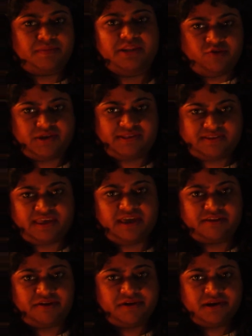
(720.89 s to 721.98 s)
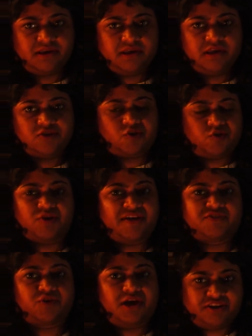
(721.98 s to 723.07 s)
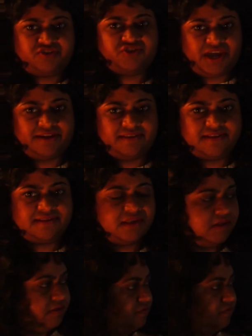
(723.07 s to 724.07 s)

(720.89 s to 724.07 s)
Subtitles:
mean you can stay there. So you have to understand this.